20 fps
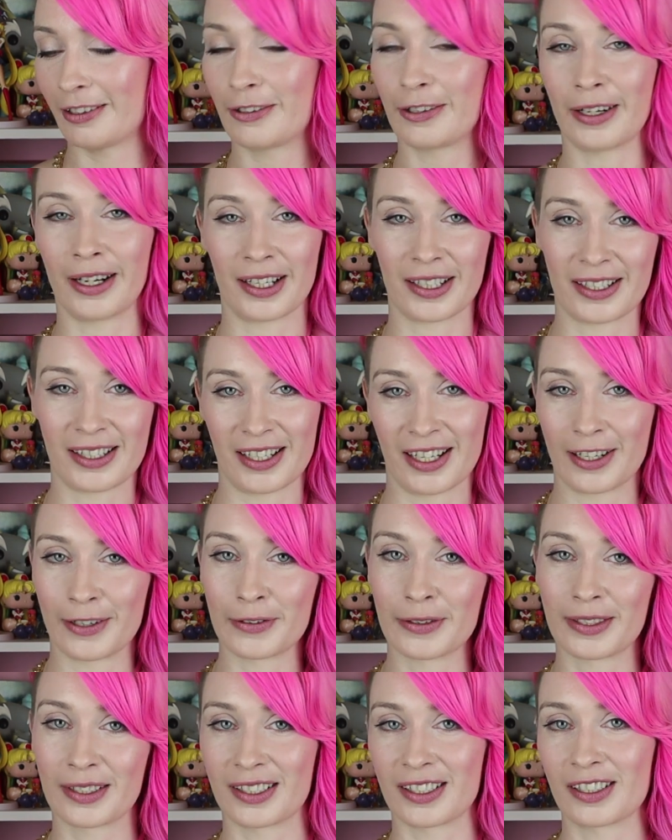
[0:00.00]
crassing
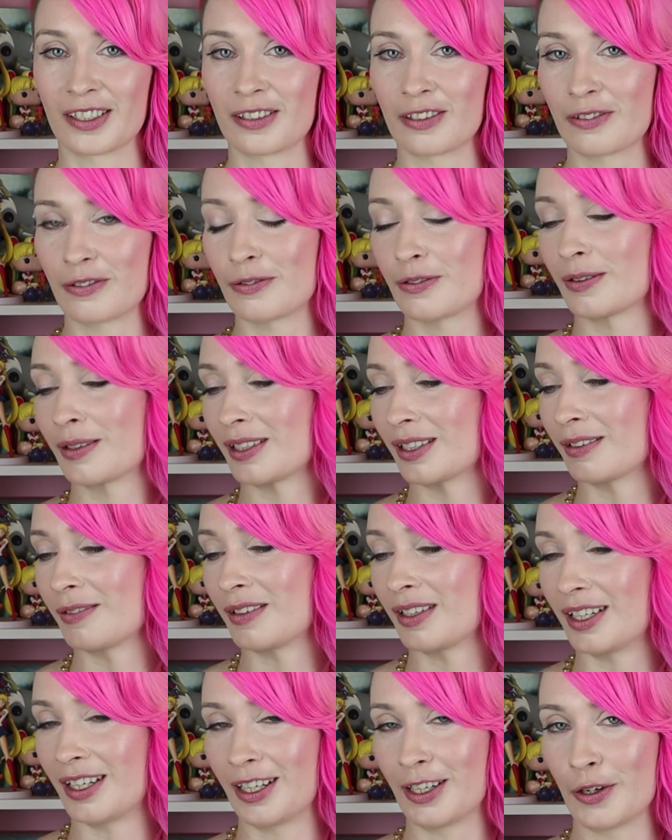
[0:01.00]
out stuff,
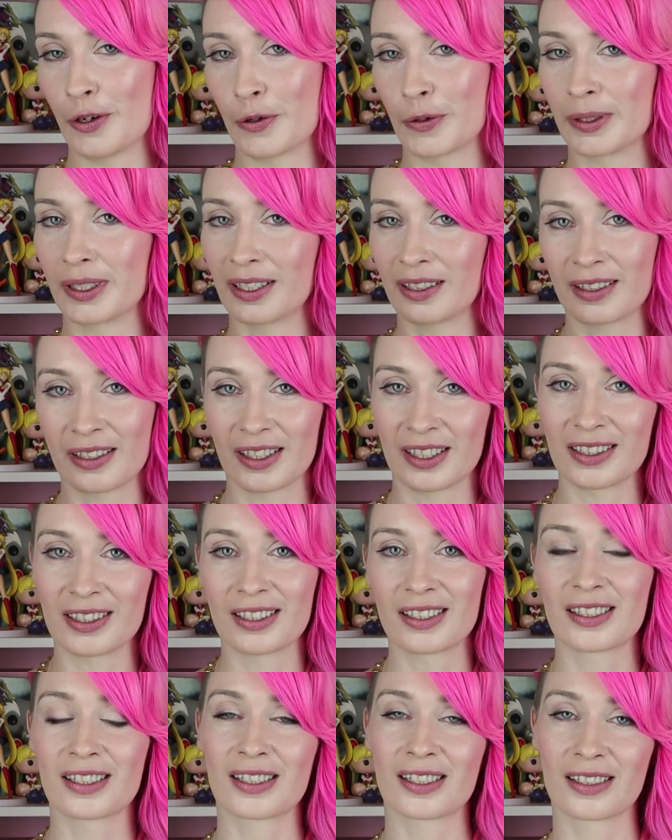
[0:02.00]
ignoring
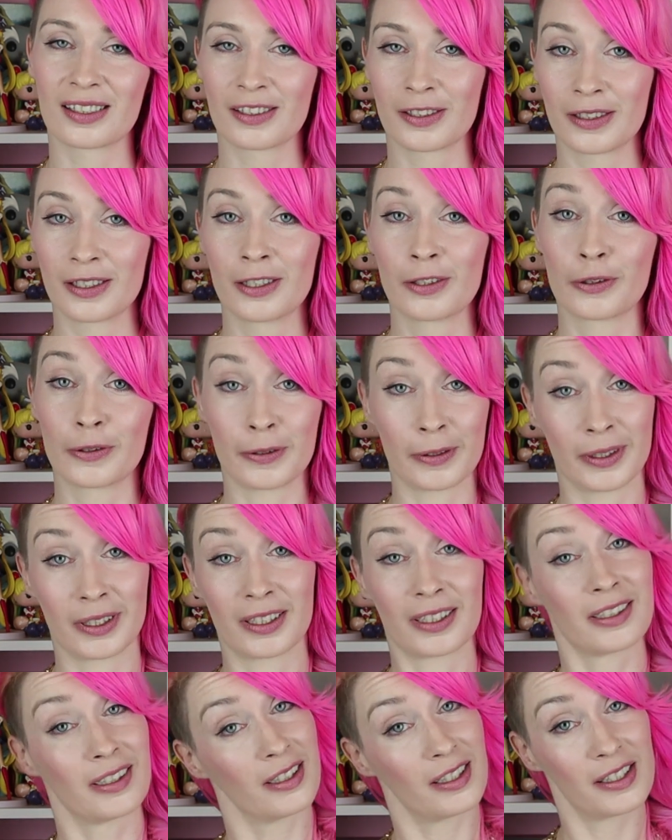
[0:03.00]
things
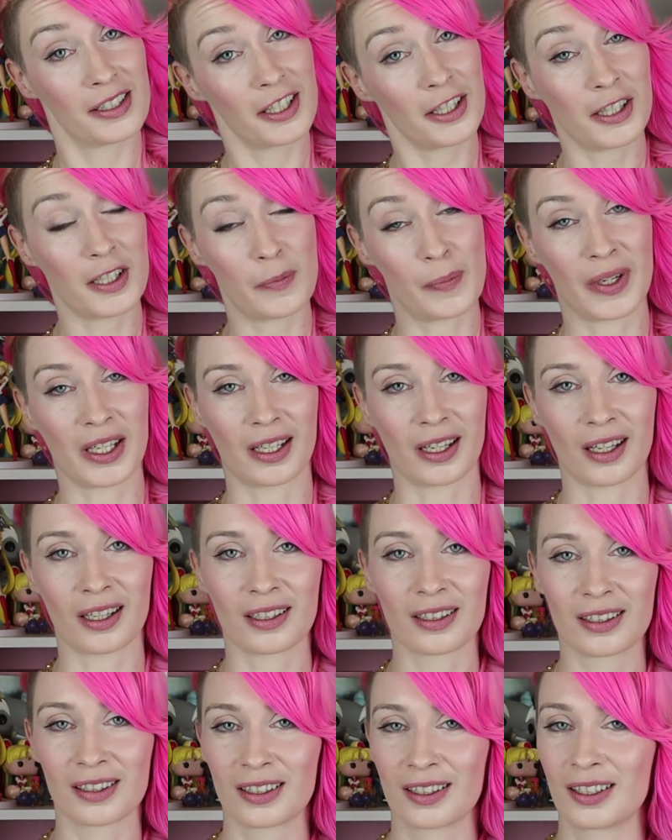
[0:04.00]
or cherry picking.